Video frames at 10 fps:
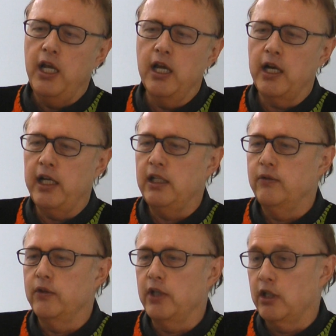And I
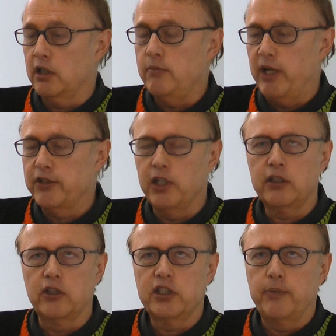even, in the cling biles,
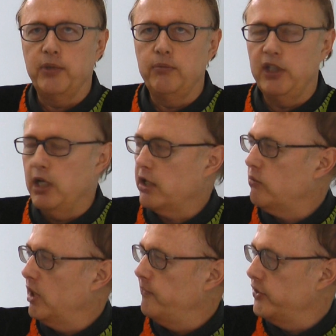think there's something beyond
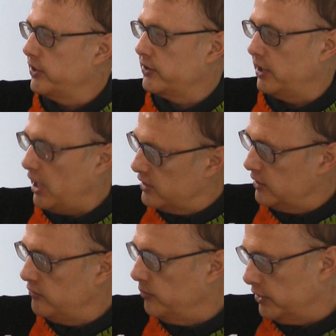quantum physics that
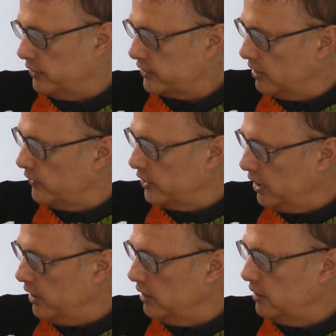hasn't even been discovered yet.